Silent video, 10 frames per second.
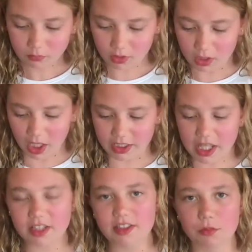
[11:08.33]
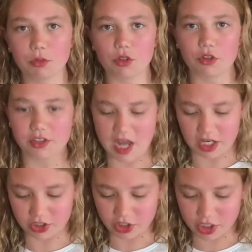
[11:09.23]
a nice smooth
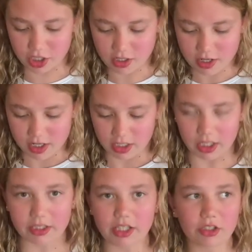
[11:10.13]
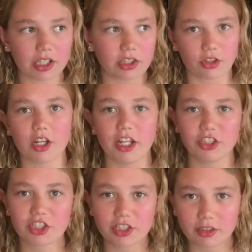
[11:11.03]
texture, and then you get the
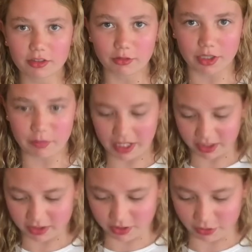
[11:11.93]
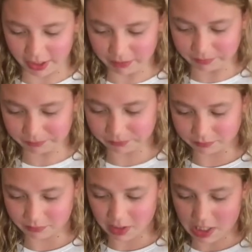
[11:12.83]
crunch when you bite into it.
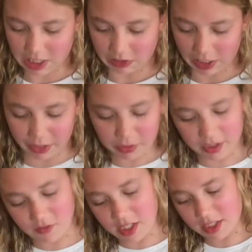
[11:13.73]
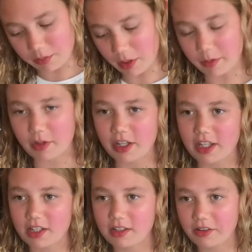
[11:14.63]
I would give these
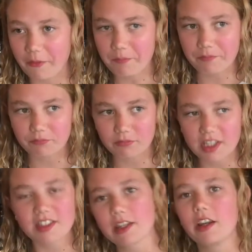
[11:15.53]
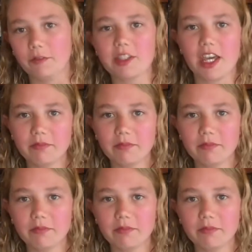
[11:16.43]
probably a 10 out of 10.